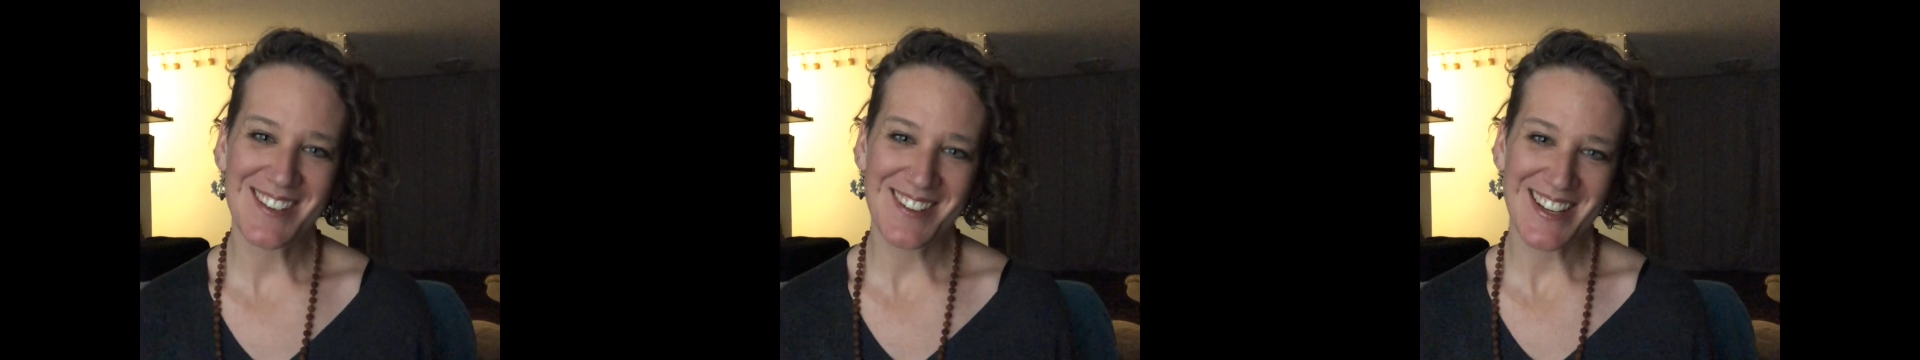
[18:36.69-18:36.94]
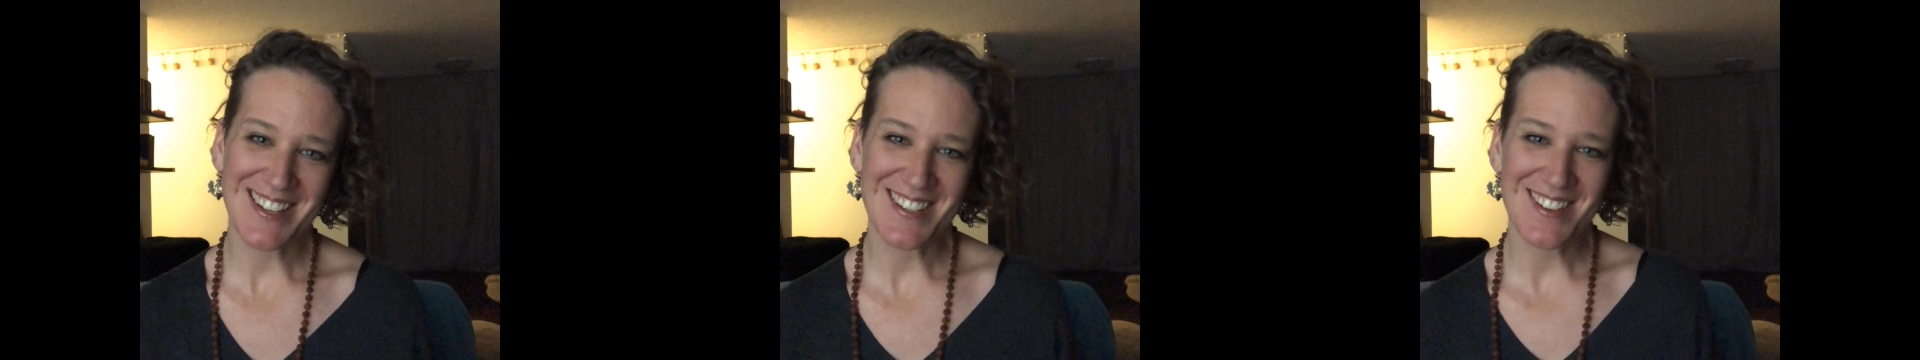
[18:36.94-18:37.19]

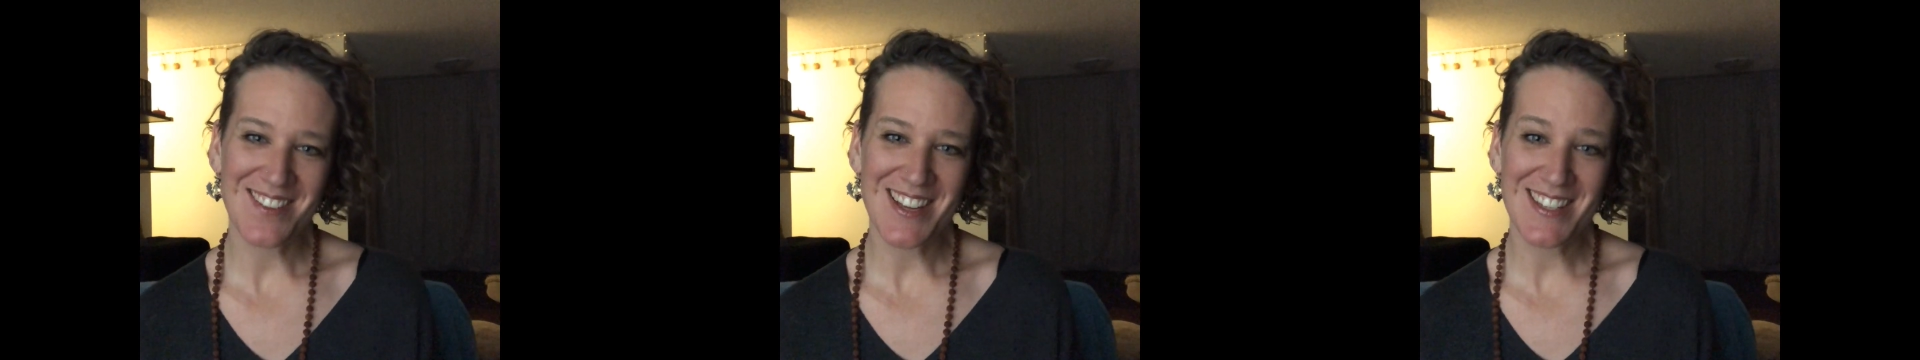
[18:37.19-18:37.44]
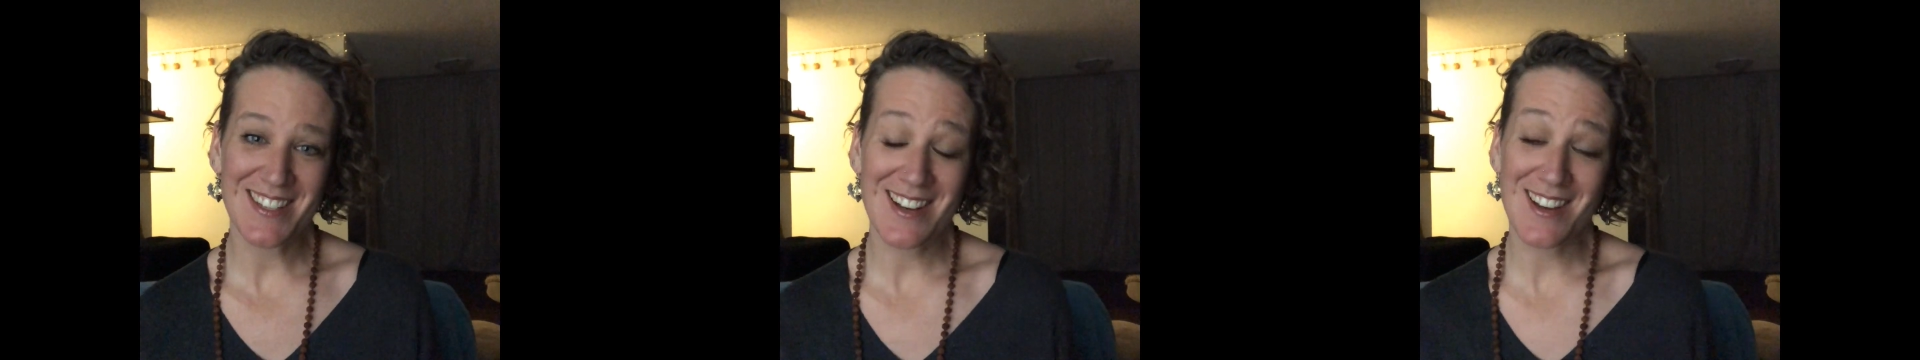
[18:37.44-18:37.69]
quick
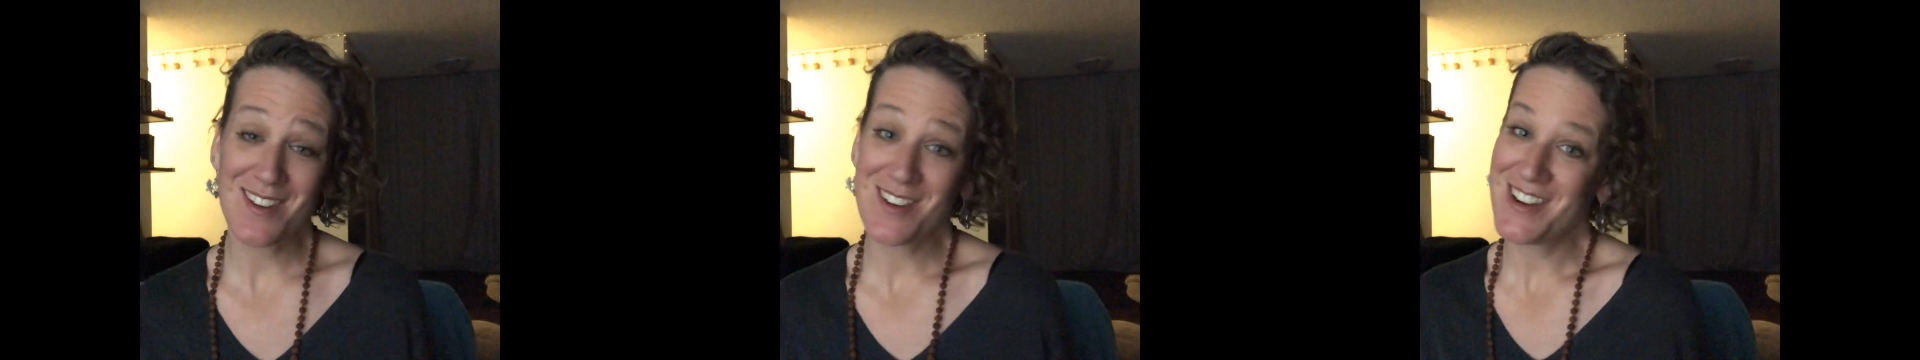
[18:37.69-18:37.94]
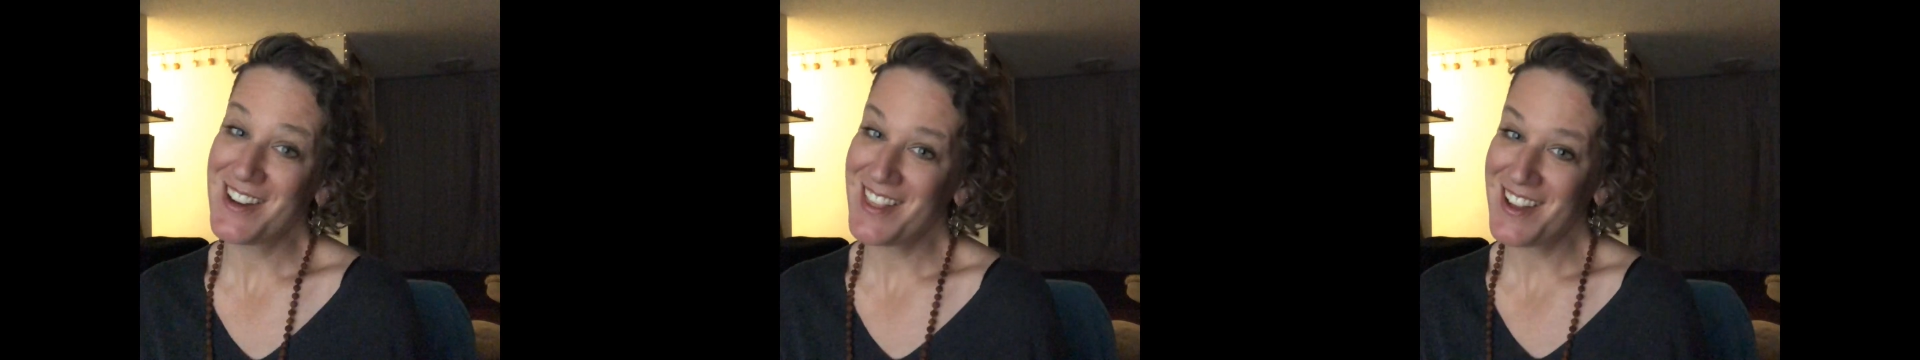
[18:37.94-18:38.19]
shavasana
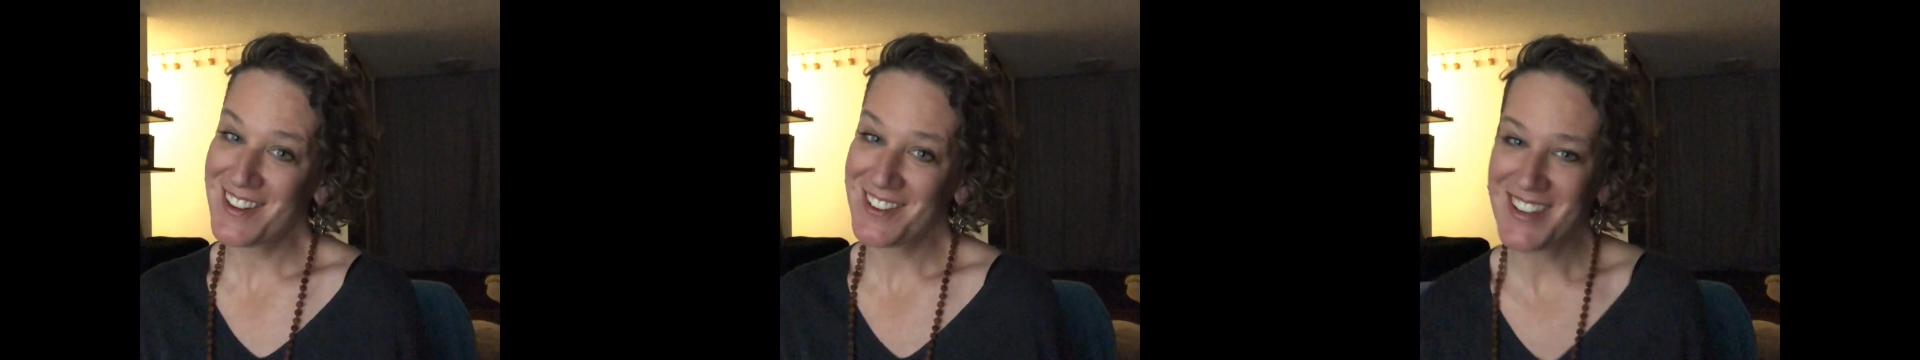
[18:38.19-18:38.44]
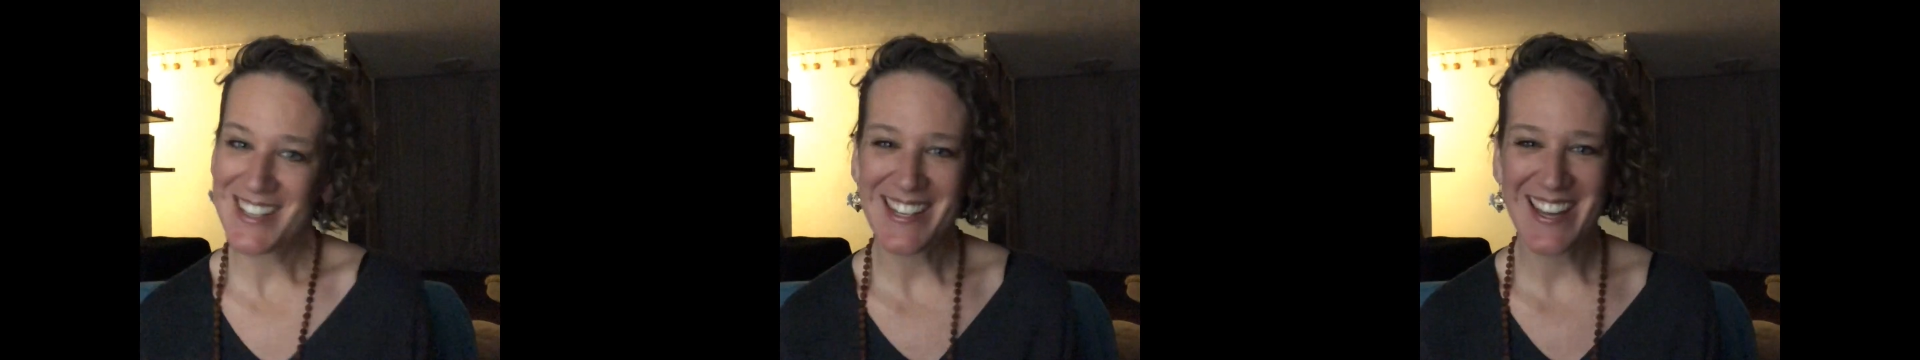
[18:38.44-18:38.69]
or a
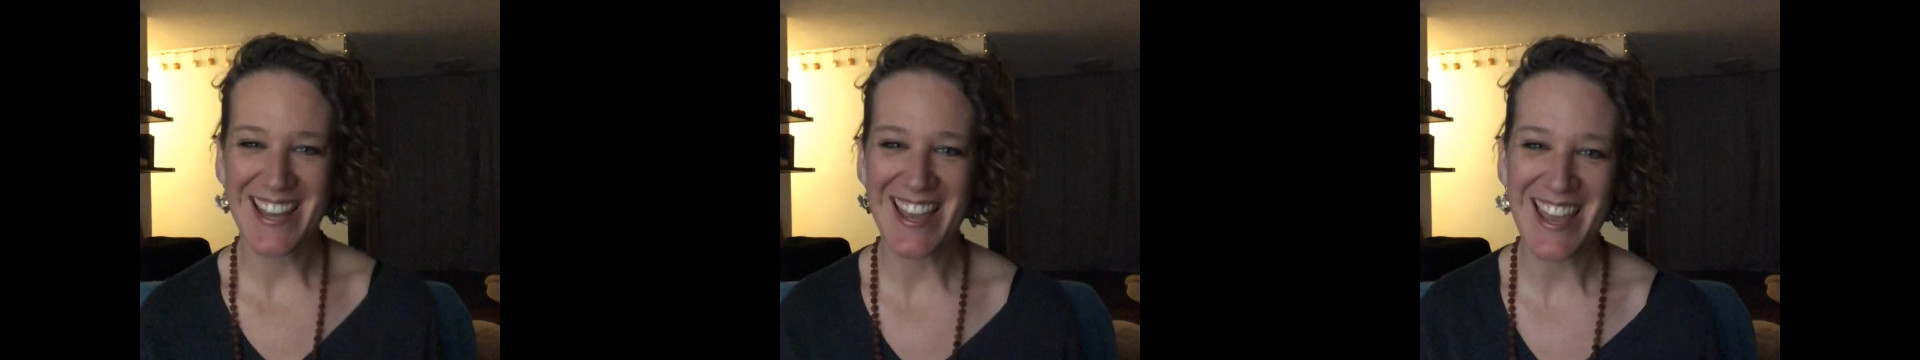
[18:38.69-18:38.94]
long one